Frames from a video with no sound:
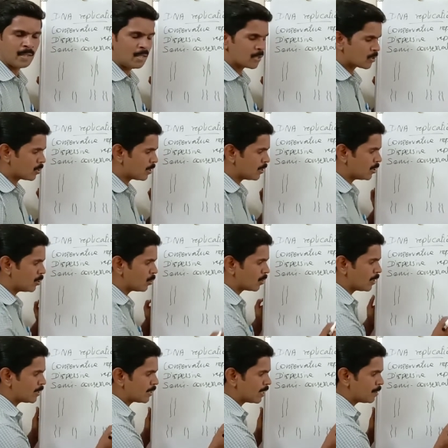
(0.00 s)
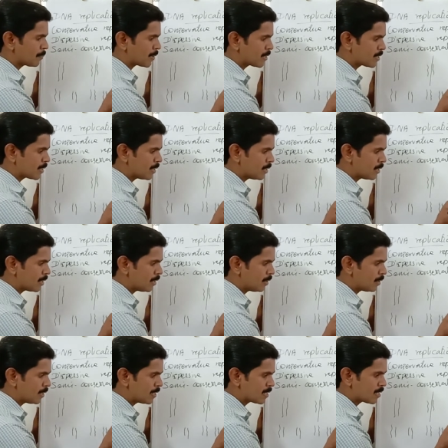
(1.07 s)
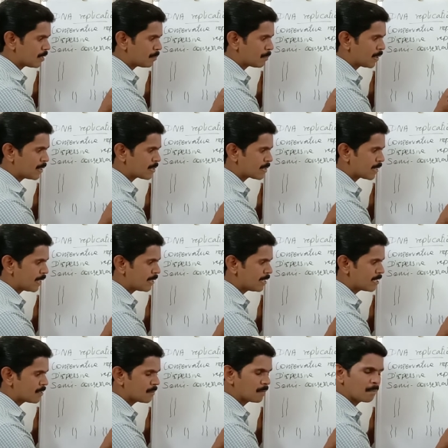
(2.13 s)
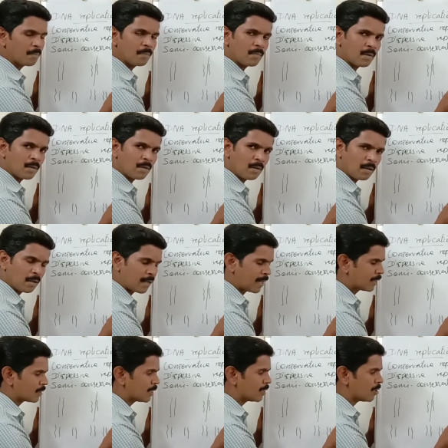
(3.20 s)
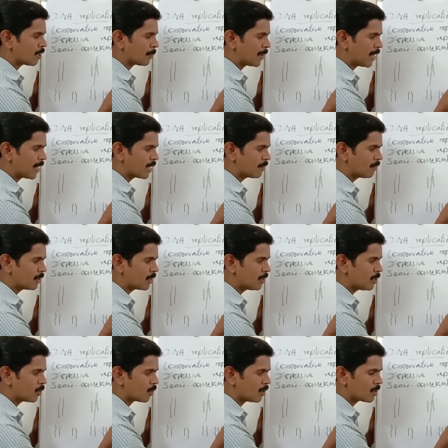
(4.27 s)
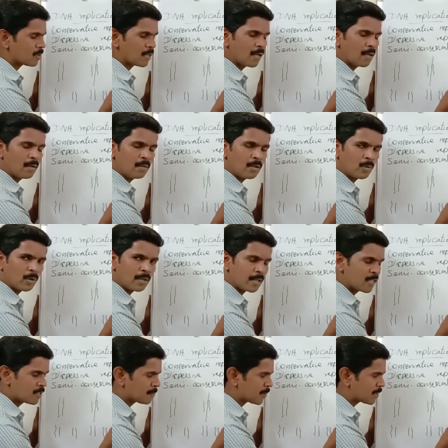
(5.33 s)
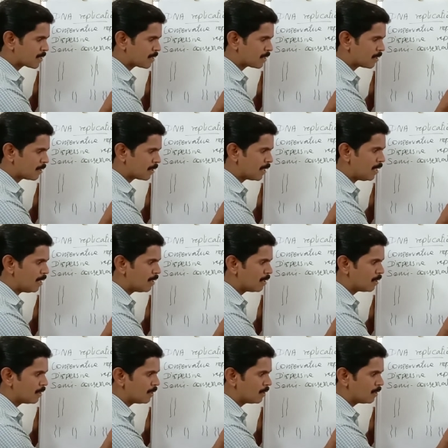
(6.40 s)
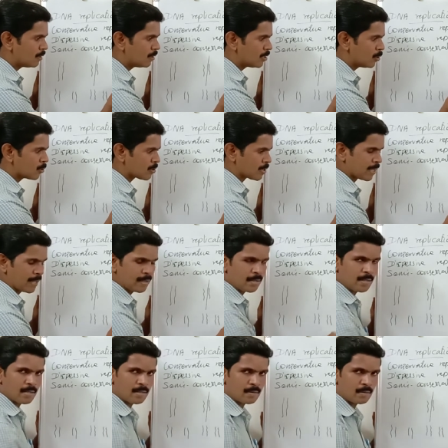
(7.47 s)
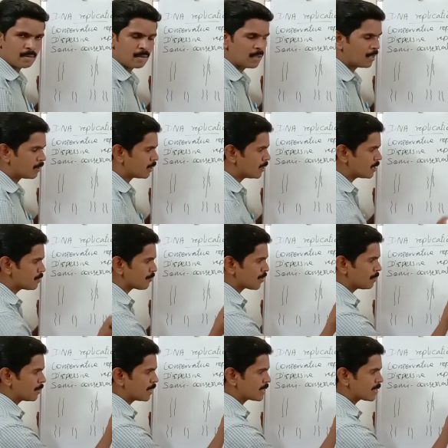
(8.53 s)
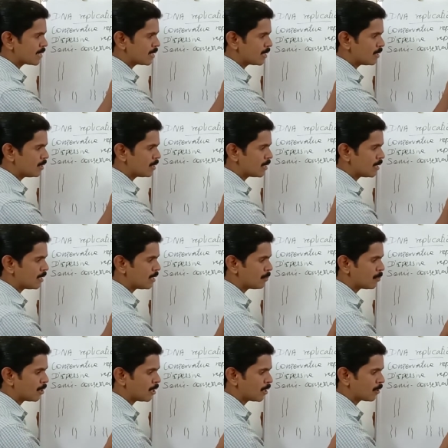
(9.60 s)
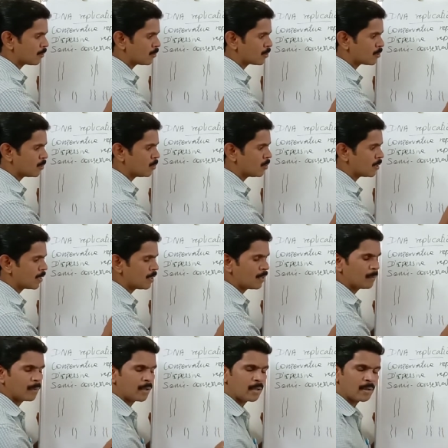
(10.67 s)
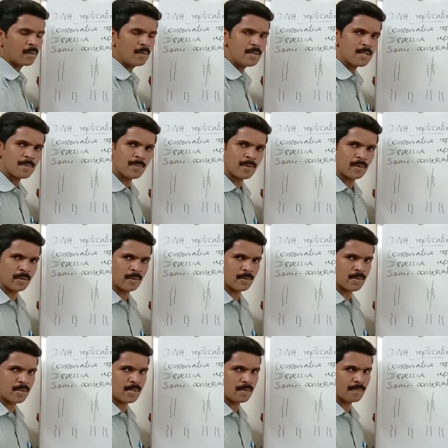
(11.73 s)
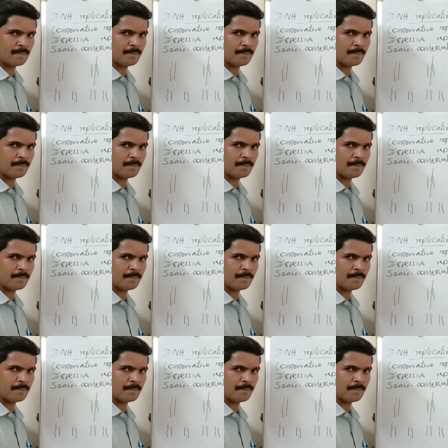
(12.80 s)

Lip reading: So the nucleotide present in this template strand is connecting or pairing with the nucleus strand, and nucleotides present in the new strands. Thus, from a single DNA molecule, two DNA molecules produced.